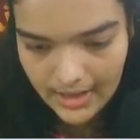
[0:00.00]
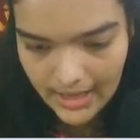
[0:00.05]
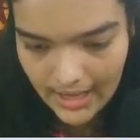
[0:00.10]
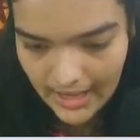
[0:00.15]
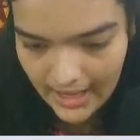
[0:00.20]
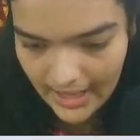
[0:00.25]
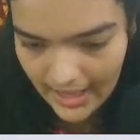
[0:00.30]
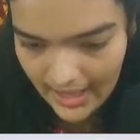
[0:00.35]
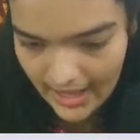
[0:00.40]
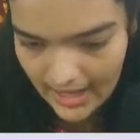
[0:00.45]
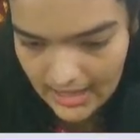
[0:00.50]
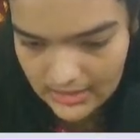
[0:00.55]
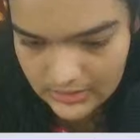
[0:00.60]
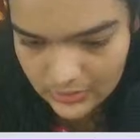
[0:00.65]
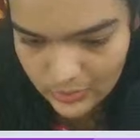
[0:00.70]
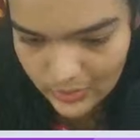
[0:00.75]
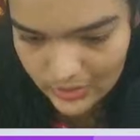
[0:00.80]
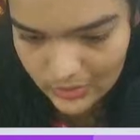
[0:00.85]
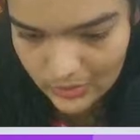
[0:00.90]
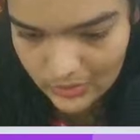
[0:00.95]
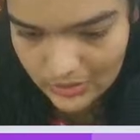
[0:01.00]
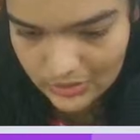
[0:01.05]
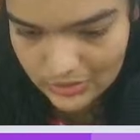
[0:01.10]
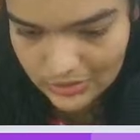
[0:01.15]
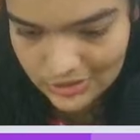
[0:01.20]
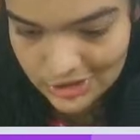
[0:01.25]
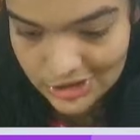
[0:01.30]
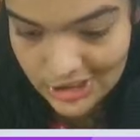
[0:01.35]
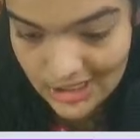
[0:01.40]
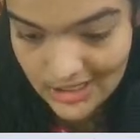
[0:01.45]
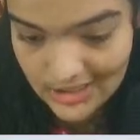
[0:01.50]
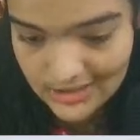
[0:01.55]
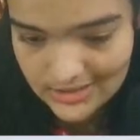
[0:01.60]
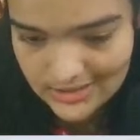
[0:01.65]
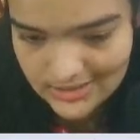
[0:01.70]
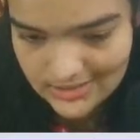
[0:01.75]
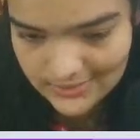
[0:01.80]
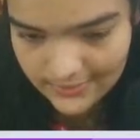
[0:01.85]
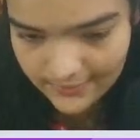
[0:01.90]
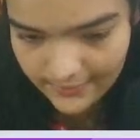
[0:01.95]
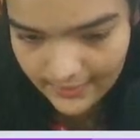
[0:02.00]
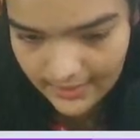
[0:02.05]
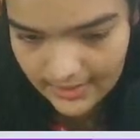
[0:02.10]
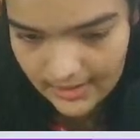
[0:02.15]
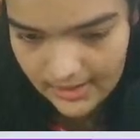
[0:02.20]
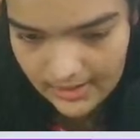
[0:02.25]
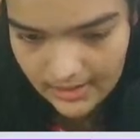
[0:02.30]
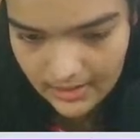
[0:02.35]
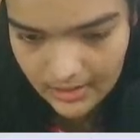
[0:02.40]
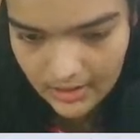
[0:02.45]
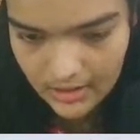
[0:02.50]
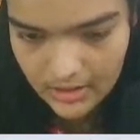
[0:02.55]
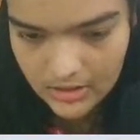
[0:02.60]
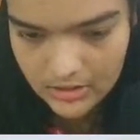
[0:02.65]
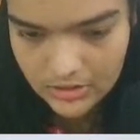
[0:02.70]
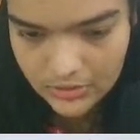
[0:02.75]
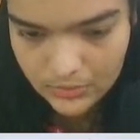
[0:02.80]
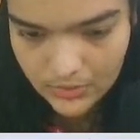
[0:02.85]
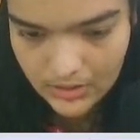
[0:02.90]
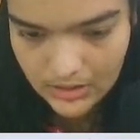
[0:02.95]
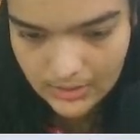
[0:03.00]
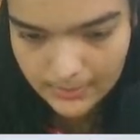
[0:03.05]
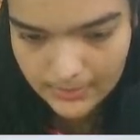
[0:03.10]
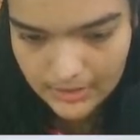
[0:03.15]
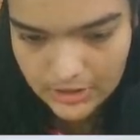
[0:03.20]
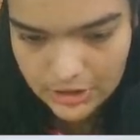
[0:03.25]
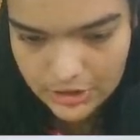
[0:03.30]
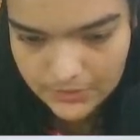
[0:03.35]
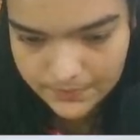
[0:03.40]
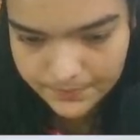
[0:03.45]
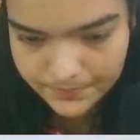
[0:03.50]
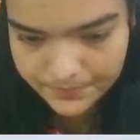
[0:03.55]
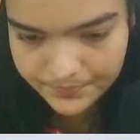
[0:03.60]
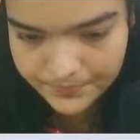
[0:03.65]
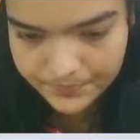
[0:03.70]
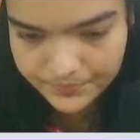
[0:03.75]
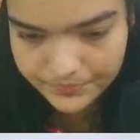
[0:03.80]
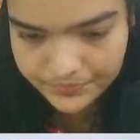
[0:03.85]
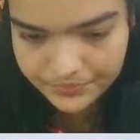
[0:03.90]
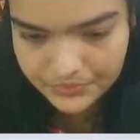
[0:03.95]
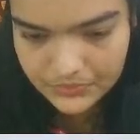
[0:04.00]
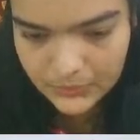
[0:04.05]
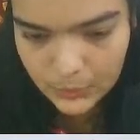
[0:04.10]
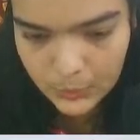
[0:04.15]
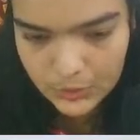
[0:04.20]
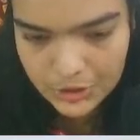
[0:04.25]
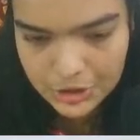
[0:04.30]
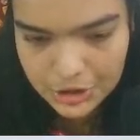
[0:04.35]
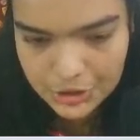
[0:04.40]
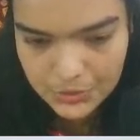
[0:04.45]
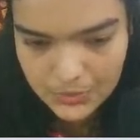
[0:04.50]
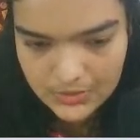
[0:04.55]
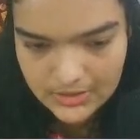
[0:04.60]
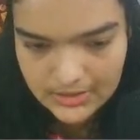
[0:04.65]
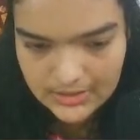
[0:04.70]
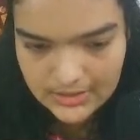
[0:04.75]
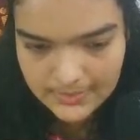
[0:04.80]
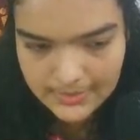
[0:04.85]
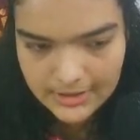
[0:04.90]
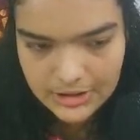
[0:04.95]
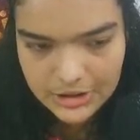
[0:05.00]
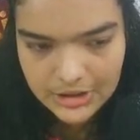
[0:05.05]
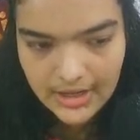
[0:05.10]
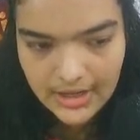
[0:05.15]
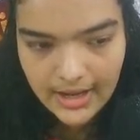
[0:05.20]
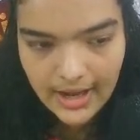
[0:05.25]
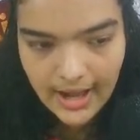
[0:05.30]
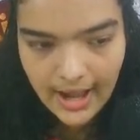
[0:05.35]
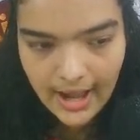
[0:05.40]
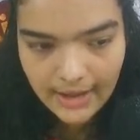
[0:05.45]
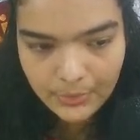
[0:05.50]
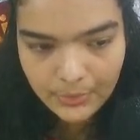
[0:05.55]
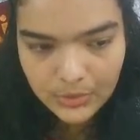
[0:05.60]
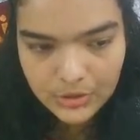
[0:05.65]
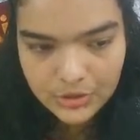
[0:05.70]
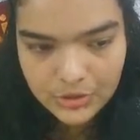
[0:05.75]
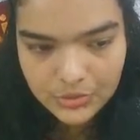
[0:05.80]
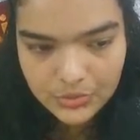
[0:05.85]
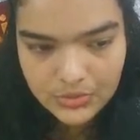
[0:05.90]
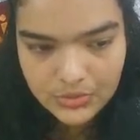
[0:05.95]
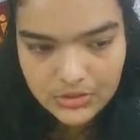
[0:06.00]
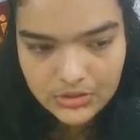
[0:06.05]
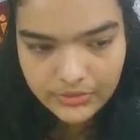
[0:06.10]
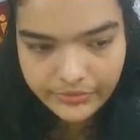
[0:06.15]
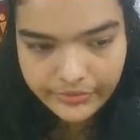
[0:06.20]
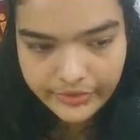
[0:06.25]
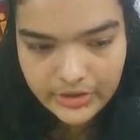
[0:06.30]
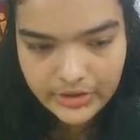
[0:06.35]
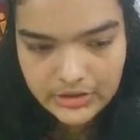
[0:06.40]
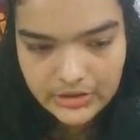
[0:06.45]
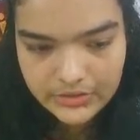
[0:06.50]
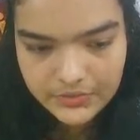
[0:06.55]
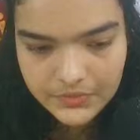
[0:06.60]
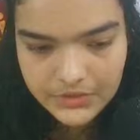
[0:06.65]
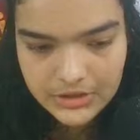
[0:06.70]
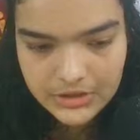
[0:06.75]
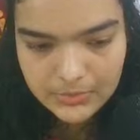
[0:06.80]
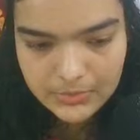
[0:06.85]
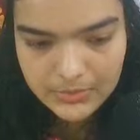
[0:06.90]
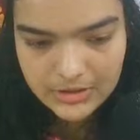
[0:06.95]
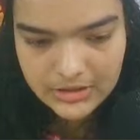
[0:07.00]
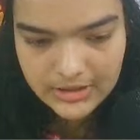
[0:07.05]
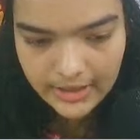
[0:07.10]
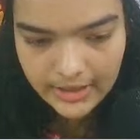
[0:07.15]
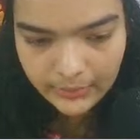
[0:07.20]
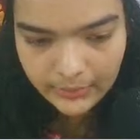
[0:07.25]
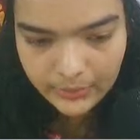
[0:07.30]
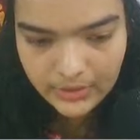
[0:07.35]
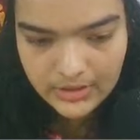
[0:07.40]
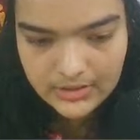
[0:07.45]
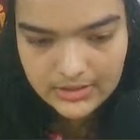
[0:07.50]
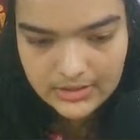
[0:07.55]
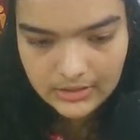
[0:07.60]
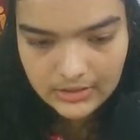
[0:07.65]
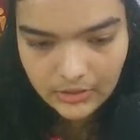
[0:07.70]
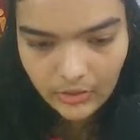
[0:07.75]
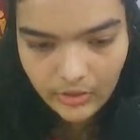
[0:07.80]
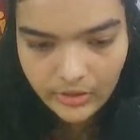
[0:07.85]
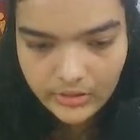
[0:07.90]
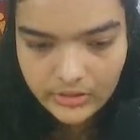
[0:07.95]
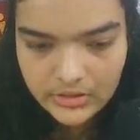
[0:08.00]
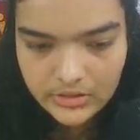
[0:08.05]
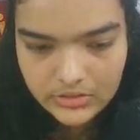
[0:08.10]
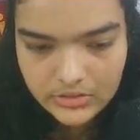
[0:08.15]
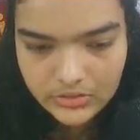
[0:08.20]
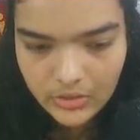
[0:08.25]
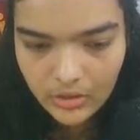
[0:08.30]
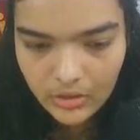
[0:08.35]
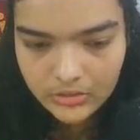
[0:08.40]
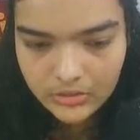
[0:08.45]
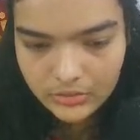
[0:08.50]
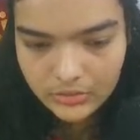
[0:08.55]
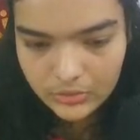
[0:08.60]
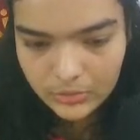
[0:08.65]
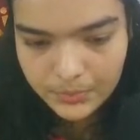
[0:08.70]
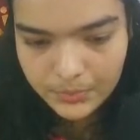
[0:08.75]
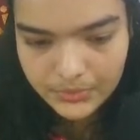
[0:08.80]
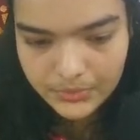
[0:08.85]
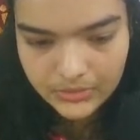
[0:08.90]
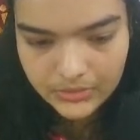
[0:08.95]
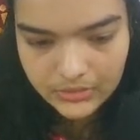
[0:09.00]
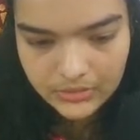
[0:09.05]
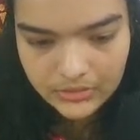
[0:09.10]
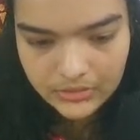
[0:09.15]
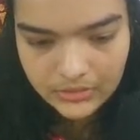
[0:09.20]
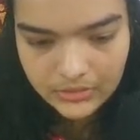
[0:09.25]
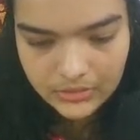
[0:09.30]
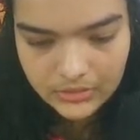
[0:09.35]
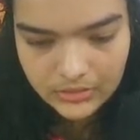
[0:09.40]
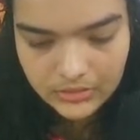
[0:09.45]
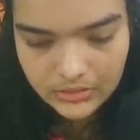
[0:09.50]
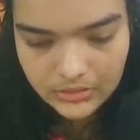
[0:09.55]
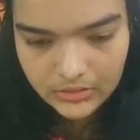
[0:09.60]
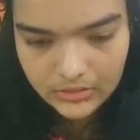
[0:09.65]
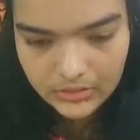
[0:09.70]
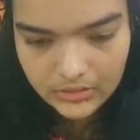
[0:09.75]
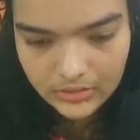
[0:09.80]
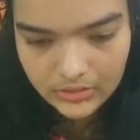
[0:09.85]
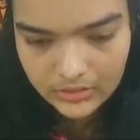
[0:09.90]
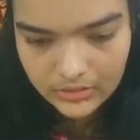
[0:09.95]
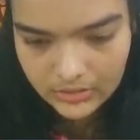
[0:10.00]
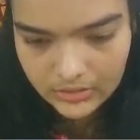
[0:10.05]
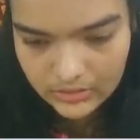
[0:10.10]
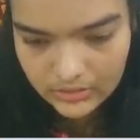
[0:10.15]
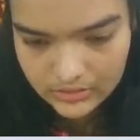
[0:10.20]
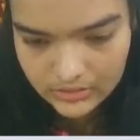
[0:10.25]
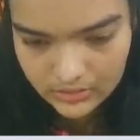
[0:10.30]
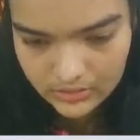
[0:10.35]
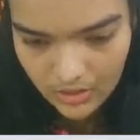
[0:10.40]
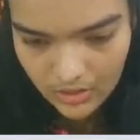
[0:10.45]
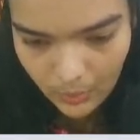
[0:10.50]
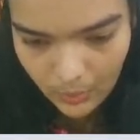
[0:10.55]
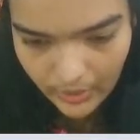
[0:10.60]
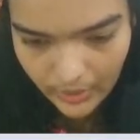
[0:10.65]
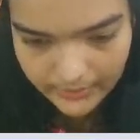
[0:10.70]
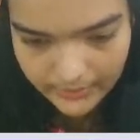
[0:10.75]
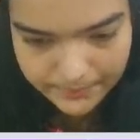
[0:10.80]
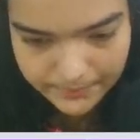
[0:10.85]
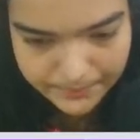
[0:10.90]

and we're going to change its fill to an image. We'll choose this image, and we'll choose the first image that is in your Discord group. It's the wrong one.